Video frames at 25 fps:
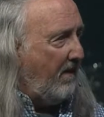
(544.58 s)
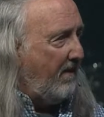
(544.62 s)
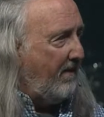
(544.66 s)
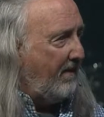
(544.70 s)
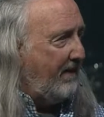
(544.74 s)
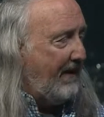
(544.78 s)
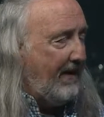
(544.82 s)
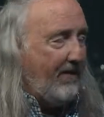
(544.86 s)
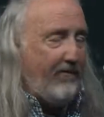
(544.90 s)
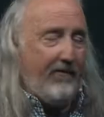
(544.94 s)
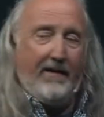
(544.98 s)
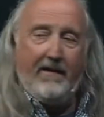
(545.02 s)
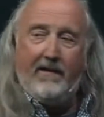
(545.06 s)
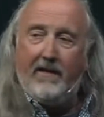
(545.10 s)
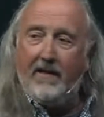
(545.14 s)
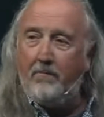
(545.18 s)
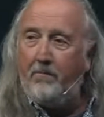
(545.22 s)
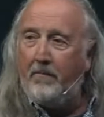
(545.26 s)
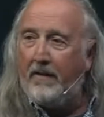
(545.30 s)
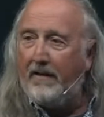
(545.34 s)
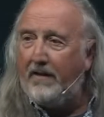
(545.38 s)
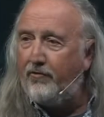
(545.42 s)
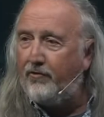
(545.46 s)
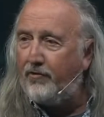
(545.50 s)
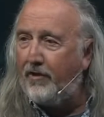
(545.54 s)
Giving can
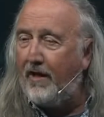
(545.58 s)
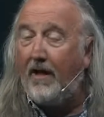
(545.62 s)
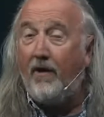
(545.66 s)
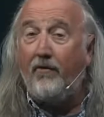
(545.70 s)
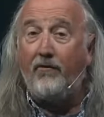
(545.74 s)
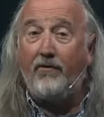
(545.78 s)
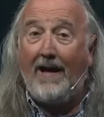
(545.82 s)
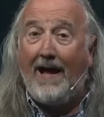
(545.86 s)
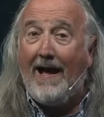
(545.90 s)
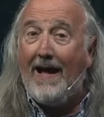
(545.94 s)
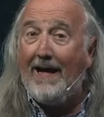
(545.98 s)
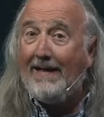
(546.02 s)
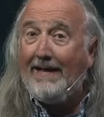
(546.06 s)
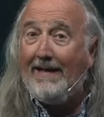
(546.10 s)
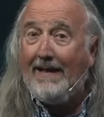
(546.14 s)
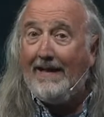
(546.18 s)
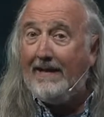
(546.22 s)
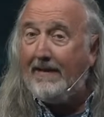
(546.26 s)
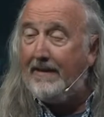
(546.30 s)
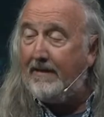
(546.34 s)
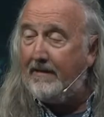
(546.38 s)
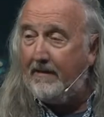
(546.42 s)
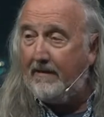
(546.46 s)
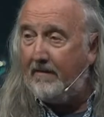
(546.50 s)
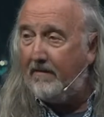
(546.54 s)
be a challenge. I get
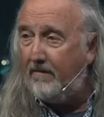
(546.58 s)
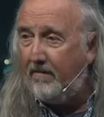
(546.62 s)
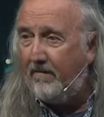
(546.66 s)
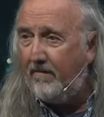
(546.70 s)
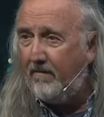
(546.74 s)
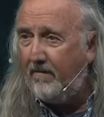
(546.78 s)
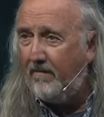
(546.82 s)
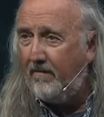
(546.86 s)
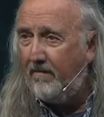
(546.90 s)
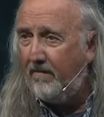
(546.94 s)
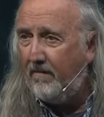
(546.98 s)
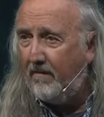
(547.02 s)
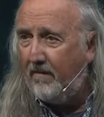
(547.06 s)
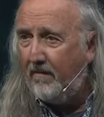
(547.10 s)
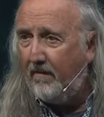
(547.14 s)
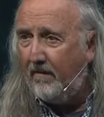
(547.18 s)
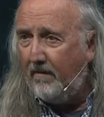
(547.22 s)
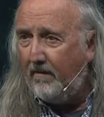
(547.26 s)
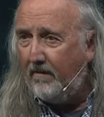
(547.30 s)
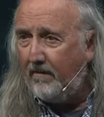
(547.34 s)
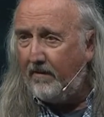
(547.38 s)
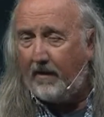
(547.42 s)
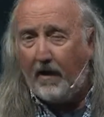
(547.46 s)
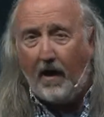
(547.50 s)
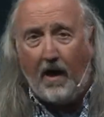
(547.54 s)
it.
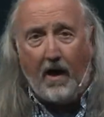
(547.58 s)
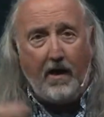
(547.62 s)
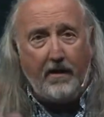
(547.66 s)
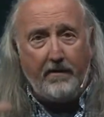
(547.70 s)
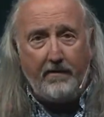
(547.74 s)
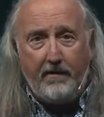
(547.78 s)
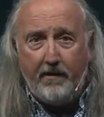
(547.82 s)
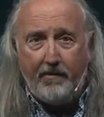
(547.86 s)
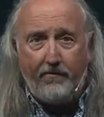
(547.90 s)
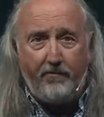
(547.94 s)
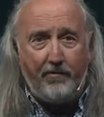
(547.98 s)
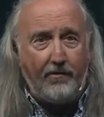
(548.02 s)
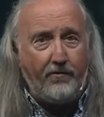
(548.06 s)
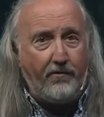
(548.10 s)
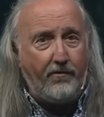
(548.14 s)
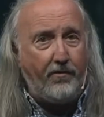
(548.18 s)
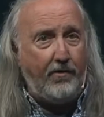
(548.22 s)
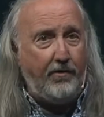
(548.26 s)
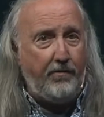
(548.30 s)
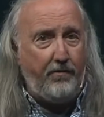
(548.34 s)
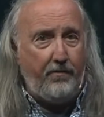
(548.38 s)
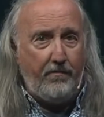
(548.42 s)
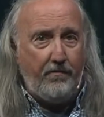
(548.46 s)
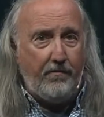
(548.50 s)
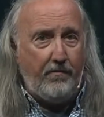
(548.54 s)
God gets it
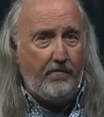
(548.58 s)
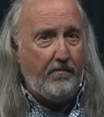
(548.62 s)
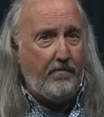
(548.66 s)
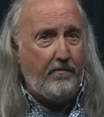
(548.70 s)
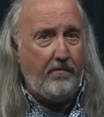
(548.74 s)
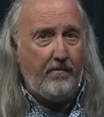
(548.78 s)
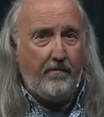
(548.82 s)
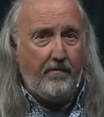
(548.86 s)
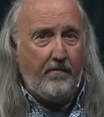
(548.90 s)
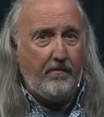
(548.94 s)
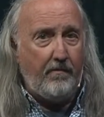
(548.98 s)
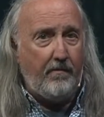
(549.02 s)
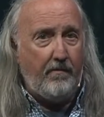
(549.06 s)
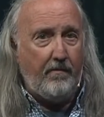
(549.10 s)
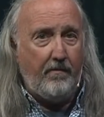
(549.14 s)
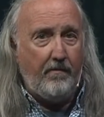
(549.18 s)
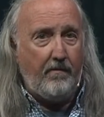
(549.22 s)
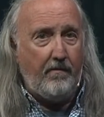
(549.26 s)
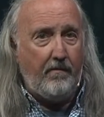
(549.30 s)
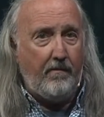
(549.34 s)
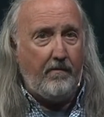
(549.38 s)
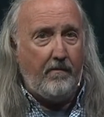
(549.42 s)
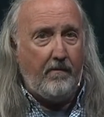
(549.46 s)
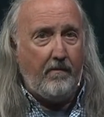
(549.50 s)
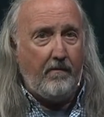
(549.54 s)
too.
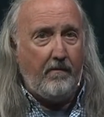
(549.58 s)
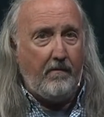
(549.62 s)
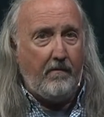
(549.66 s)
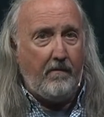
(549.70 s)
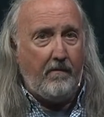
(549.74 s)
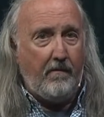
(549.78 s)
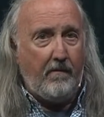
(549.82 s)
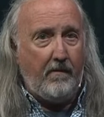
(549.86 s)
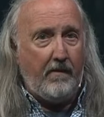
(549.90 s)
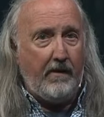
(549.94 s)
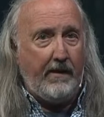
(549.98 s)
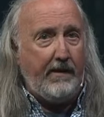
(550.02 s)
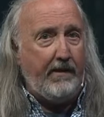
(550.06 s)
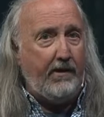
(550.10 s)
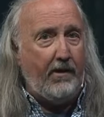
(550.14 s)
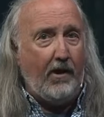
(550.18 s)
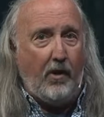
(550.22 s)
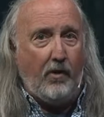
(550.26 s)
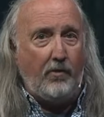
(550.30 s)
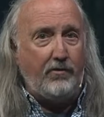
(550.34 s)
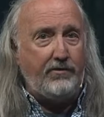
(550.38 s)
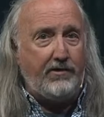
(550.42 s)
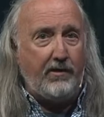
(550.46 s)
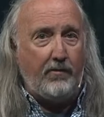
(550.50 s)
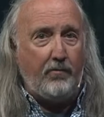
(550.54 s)
He
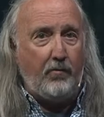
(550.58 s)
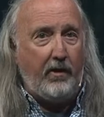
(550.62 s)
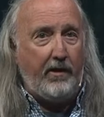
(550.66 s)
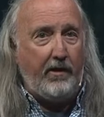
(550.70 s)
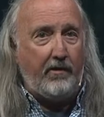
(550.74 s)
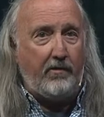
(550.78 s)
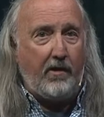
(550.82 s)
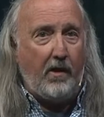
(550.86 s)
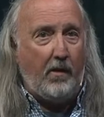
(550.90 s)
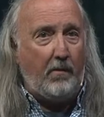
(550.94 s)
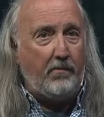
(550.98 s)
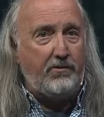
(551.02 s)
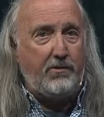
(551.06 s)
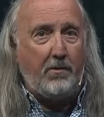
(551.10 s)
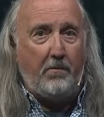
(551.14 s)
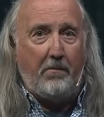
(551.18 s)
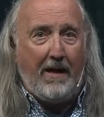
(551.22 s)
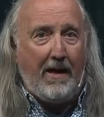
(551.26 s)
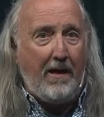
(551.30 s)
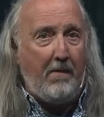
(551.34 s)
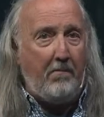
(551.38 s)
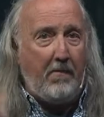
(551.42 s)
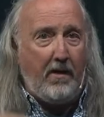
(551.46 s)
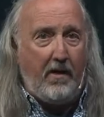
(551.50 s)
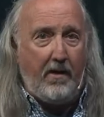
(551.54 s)
knows that when it comes to
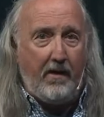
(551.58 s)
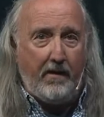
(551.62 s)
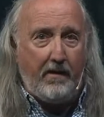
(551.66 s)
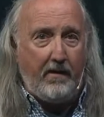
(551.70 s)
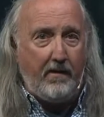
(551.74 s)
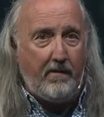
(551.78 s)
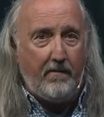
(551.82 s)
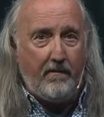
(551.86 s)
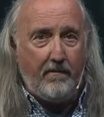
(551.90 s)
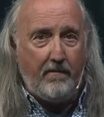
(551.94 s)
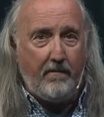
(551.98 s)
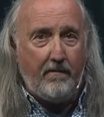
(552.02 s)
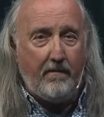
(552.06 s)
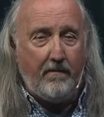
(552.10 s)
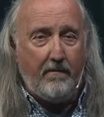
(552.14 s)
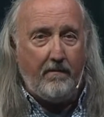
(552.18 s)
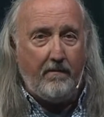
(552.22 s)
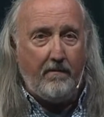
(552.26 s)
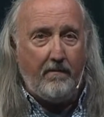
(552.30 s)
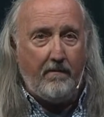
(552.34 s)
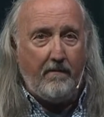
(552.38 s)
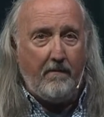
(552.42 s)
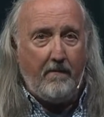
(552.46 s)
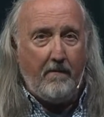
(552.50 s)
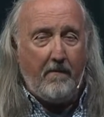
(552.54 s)
my money,
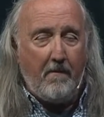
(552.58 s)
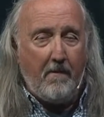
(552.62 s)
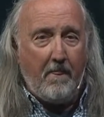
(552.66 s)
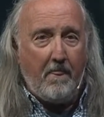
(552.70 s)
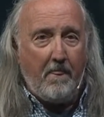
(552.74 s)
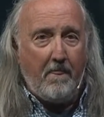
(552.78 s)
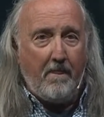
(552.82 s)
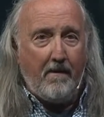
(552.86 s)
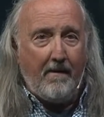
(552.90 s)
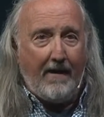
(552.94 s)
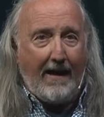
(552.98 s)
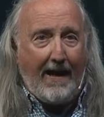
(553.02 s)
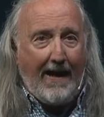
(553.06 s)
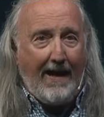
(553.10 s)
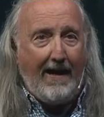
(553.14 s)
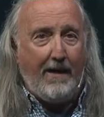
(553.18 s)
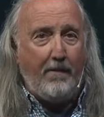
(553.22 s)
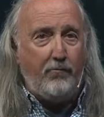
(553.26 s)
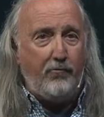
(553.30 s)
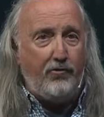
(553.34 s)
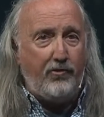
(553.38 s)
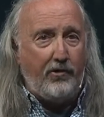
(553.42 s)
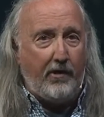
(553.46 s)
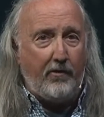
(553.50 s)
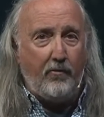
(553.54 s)
I
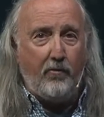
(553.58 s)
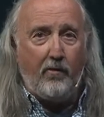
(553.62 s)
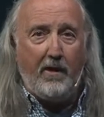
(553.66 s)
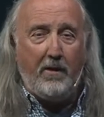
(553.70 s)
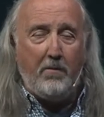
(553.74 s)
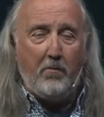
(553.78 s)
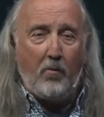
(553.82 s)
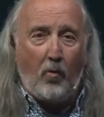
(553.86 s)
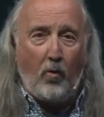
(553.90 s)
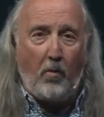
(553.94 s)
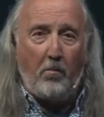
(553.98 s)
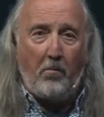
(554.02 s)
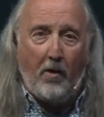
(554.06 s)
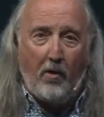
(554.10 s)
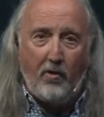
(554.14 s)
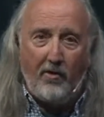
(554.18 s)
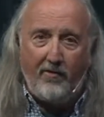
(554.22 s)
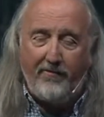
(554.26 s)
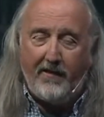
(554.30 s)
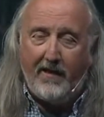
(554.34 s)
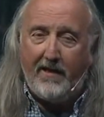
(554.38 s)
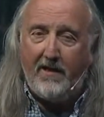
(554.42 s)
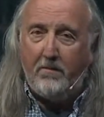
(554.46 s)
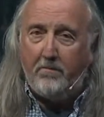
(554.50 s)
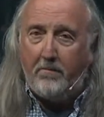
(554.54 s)
am generally more
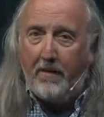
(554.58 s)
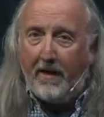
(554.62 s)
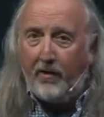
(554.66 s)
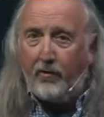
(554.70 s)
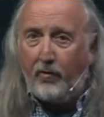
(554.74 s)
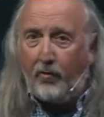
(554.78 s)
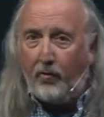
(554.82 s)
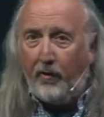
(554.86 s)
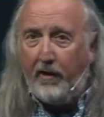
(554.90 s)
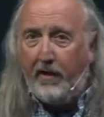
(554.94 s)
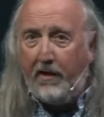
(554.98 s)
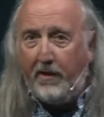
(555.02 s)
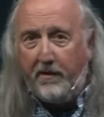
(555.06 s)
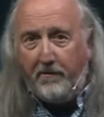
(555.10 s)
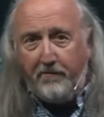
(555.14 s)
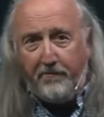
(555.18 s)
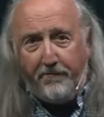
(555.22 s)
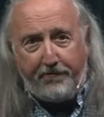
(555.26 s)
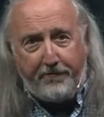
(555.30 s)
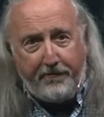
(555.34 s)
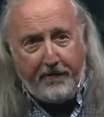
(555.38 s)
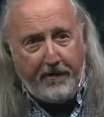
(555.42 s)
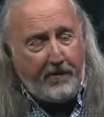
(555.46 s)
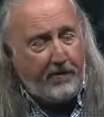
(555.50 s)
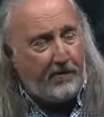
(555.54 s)
motivated by greed and
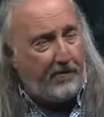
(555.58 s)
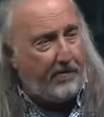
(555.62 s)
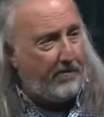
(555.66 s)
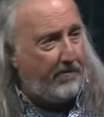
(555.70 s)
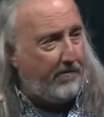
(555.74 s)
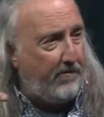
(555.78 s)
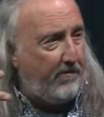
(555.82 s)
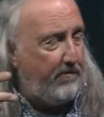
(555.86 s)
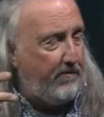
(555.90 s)
fear